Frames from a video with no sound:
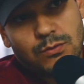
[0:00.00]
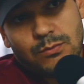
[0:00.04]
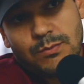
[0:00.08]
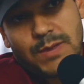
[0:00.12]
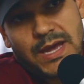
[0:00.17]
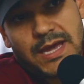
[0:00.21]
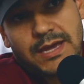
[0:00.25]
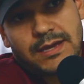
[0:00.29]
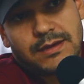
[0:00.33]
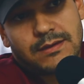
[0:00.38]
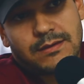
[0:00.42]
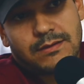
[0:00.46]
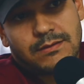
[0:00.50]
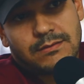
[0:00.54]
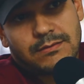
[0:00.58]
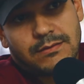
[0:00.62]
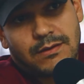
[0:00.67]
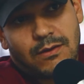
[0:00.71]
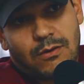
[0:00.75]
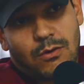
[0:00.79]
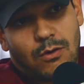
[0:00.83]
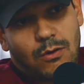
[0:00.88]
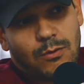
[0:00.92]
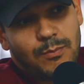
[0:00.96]
make
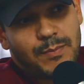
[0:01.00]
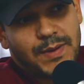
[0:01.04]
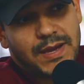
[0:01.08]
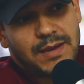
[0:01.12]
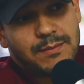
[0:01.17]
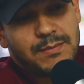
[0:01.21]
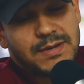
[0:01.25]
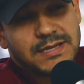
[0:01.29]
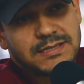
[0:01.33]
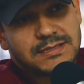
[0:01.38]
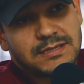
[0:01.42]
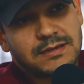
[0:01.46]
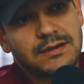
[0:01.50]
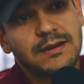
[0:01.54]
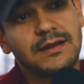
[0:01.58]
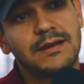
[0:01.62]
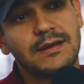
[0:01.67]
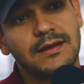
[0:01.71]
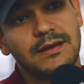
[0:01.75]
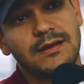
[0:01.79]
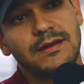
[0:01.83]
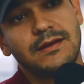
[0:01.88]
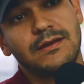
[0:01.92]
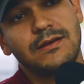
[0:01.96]
the whole payments,
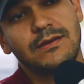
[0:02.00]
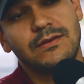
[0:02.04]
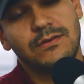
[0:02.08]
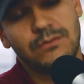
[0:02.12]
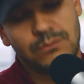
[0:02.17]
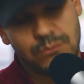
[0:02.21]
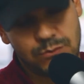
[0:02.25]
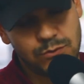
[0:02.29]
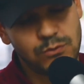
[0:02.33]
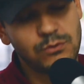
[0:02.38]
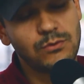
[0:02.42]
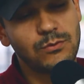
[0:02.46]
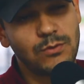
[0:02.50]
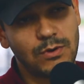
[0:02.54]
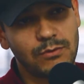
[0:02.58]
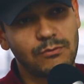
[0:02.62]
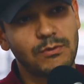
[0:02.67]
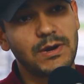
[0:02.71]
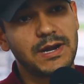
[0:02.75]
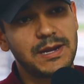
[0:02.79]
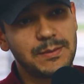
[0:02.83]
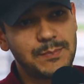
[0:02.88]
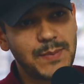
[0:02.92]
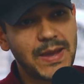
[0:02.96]
you
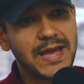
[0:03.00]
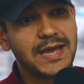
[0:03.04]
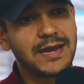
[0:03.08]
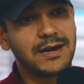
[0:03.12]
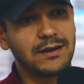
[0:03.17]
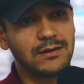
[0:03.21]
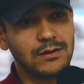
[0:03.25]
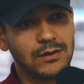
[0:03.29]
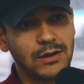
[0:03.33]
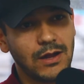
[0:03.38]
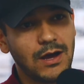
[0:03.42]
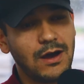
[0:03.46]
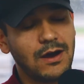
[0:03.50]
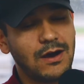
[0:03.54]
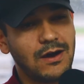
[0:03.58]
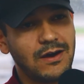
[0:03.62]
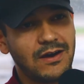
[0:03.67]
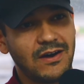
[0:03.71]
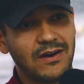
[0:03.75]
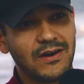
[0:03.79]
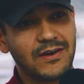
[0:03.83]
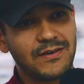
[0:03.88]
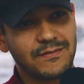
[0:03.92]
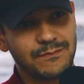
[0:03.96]
already paid a
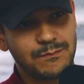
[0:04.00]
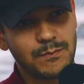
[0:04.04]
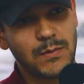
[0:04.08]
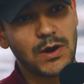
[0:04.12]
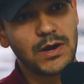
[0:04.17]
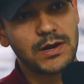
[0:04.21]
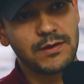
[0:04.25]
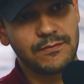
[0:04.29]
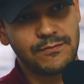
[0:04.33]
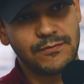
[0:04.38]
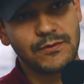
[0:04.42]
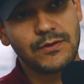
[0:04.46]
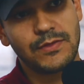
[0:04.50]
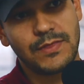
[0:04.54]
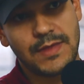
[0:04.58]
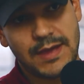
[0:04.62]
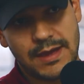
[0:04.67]
lot of money for